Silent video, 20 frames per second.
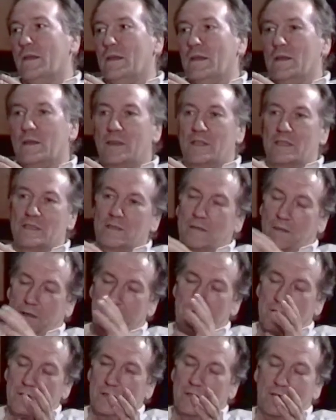this,
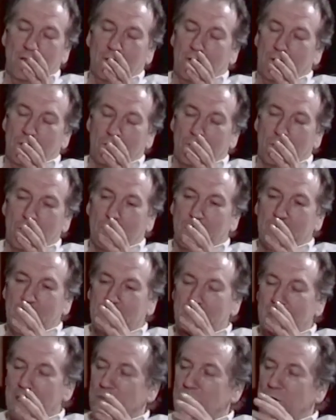obviously, all these
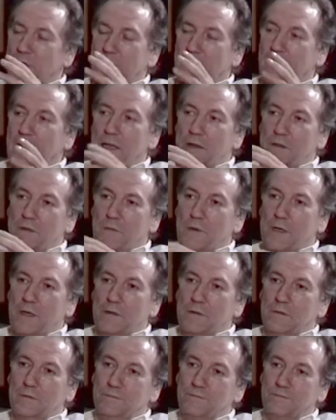things were at the end of the
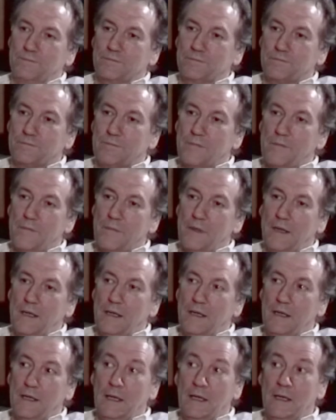reel.
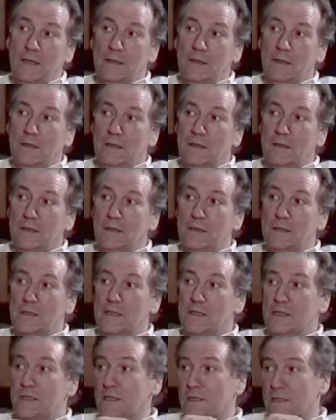And the
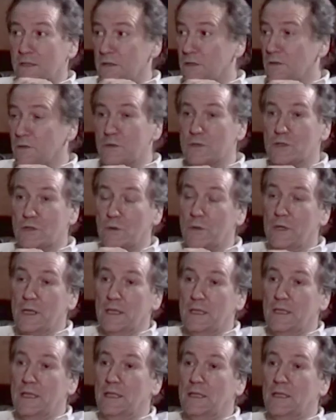assistant who was doing
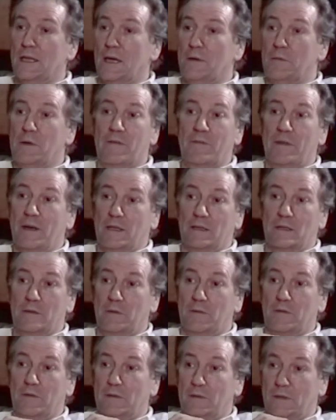it that time, and in fact,
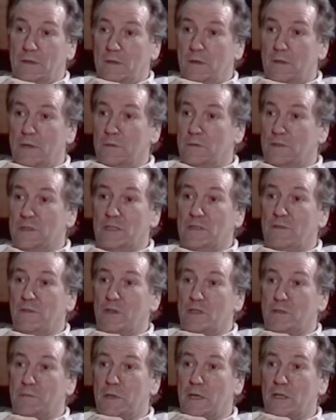it was his
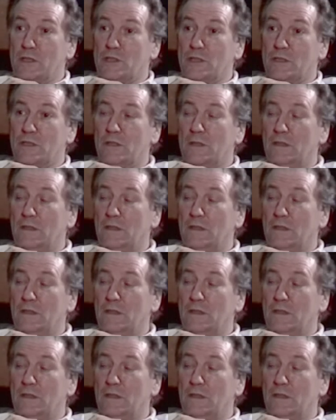first picture